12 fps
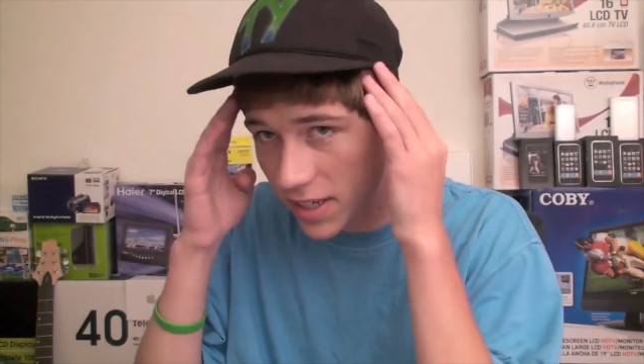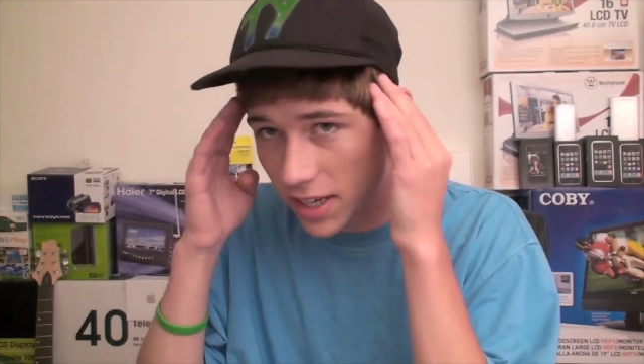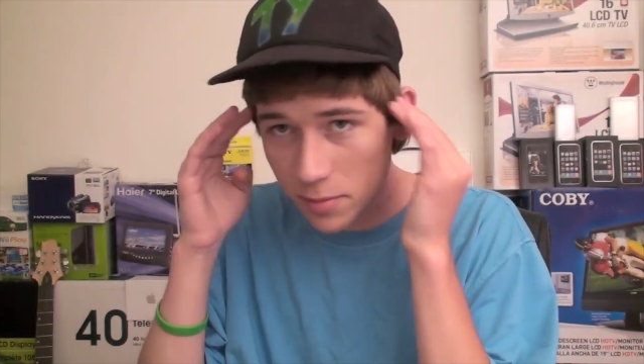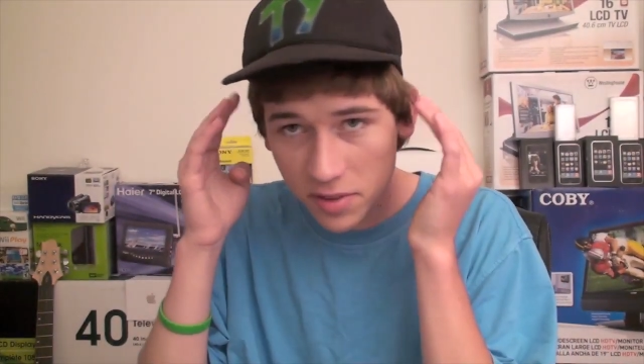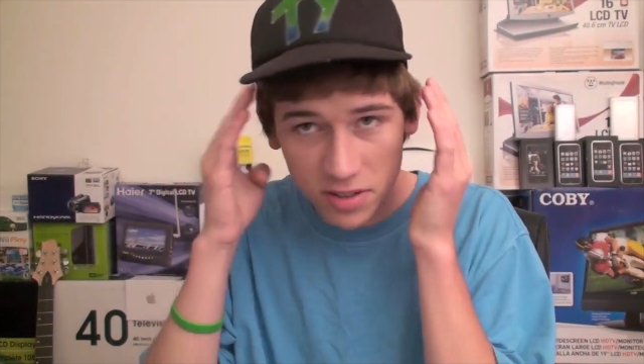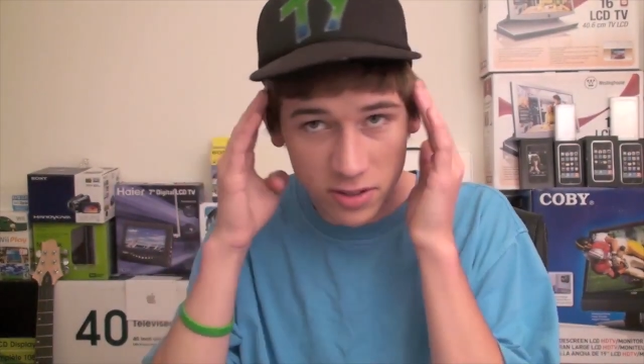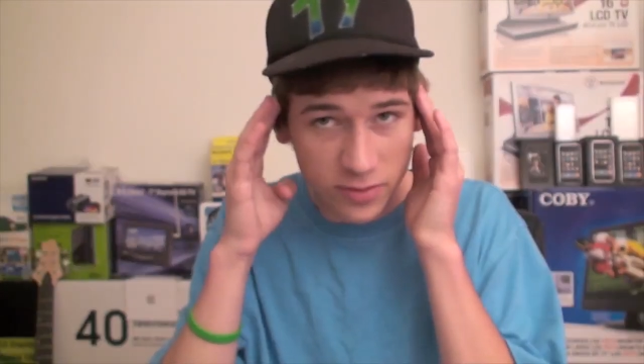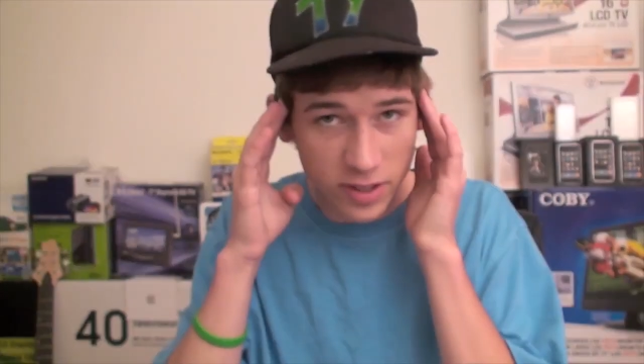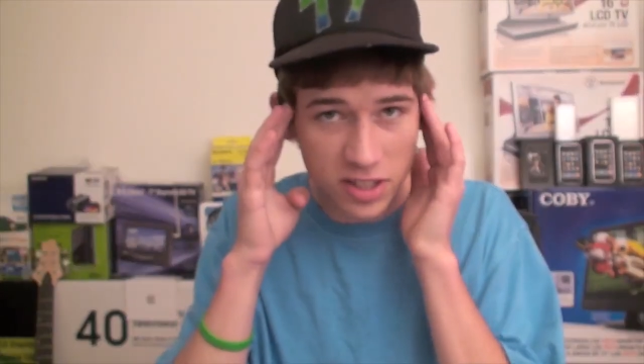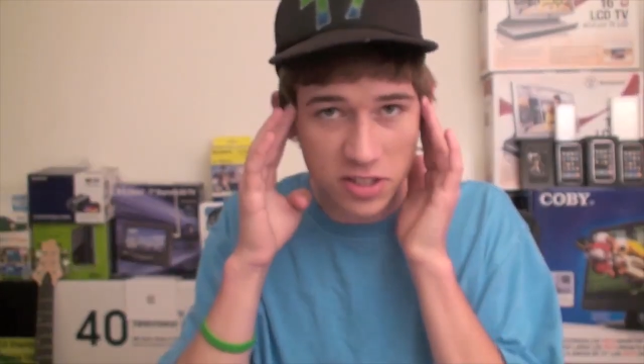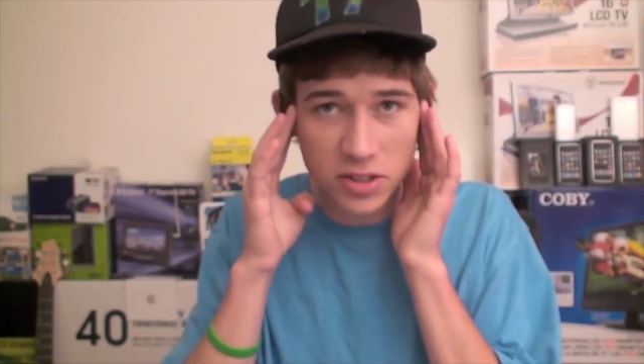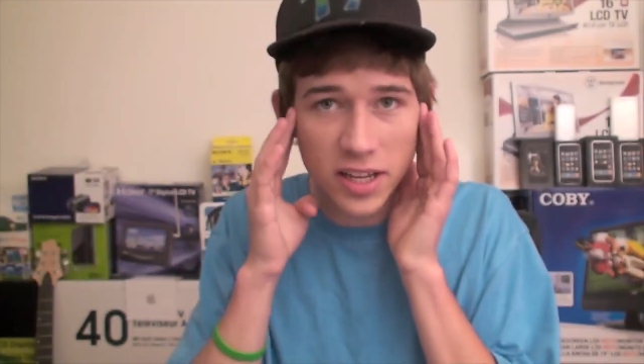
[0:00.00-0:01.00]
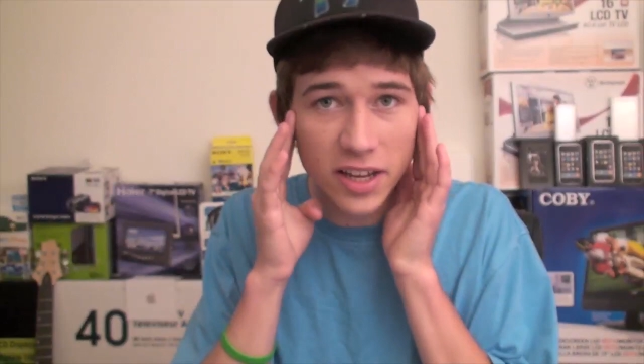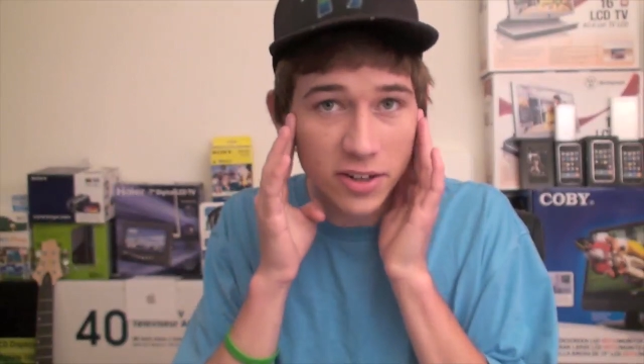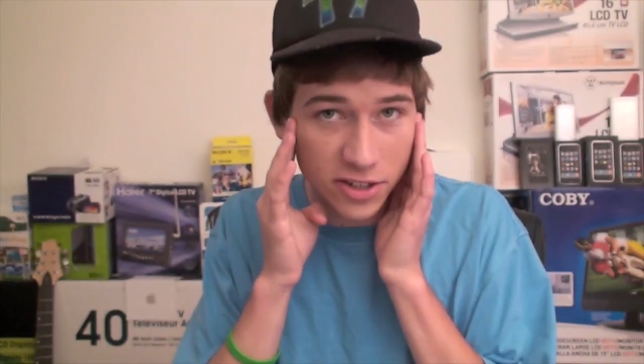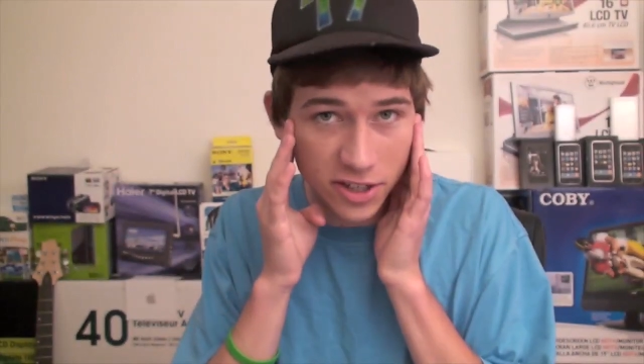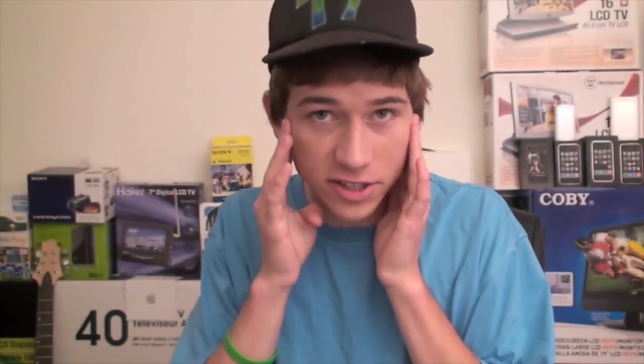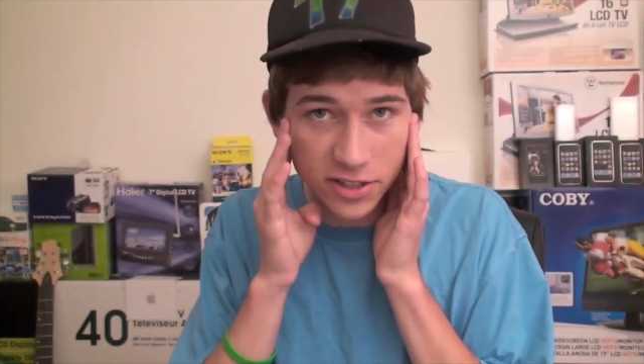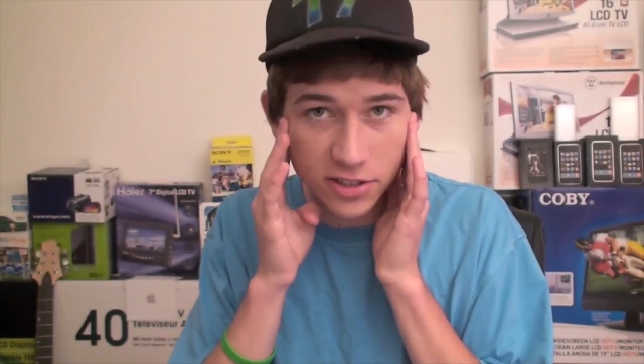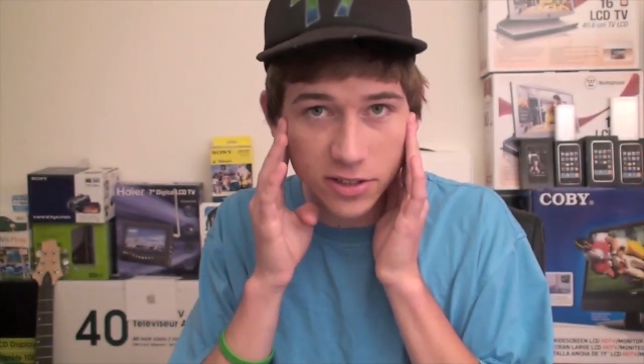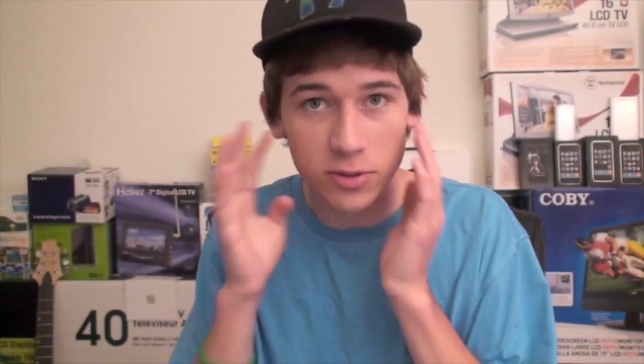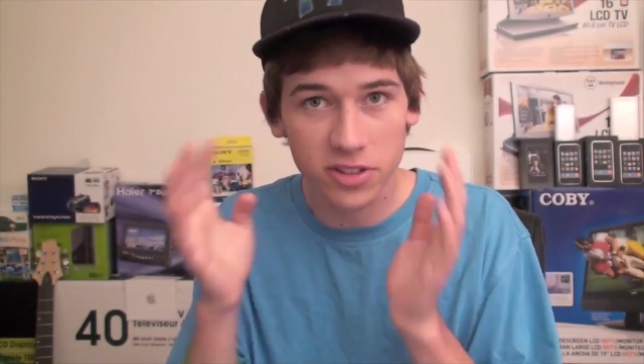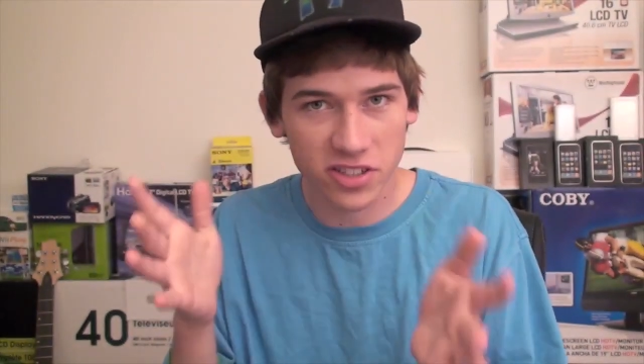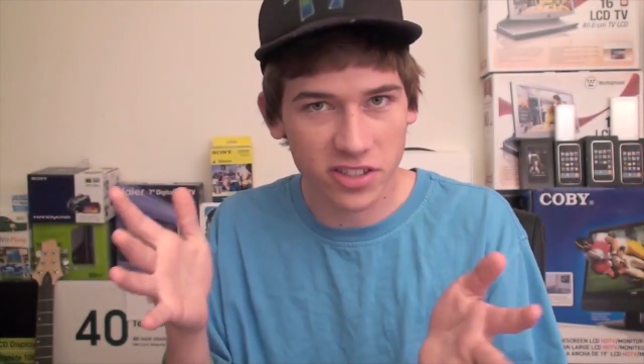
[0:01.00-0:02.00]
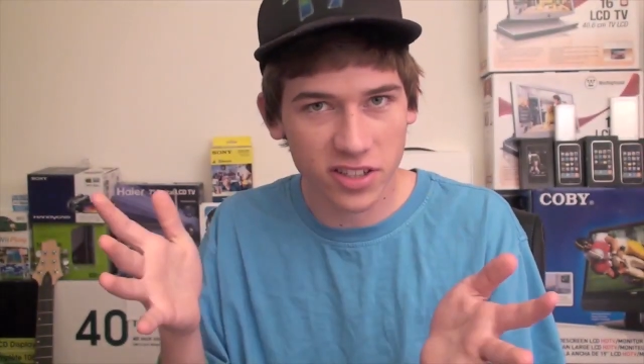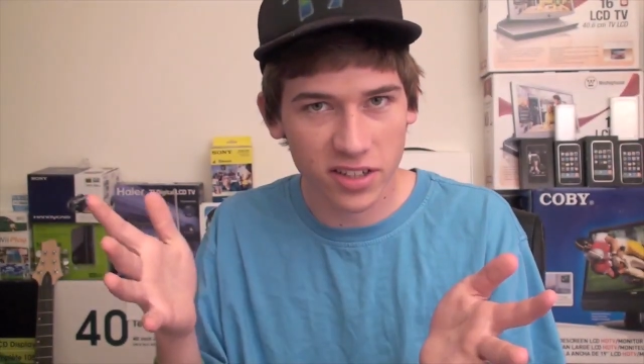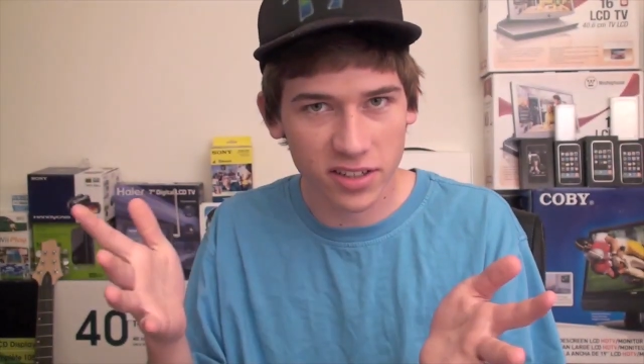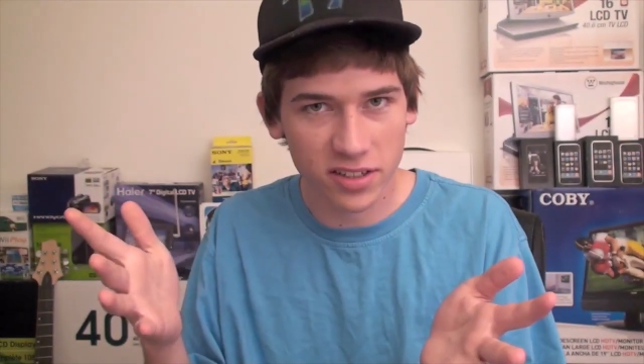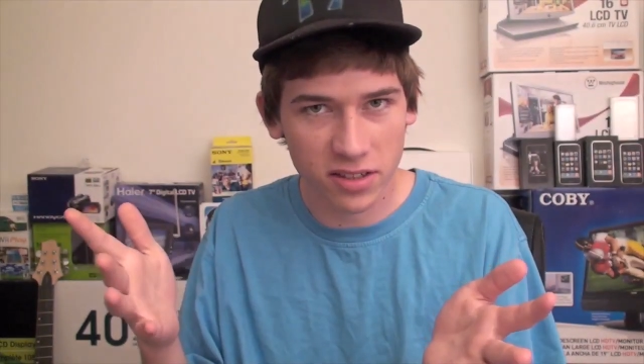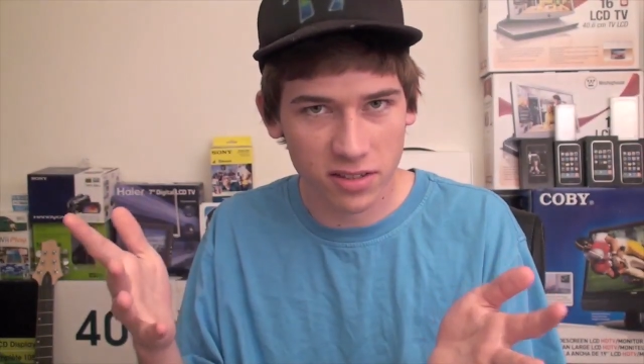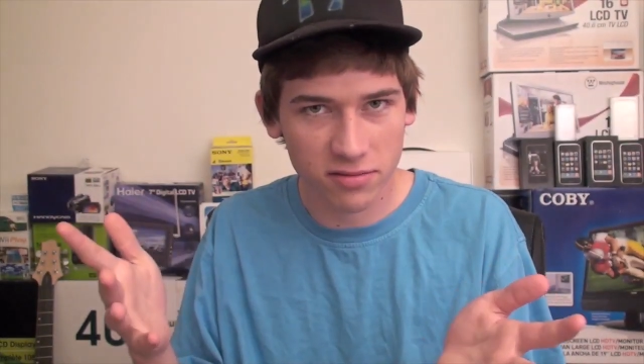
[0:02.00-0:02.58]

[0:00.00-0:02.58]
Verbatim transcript: I got myself a little haircut. What do you think?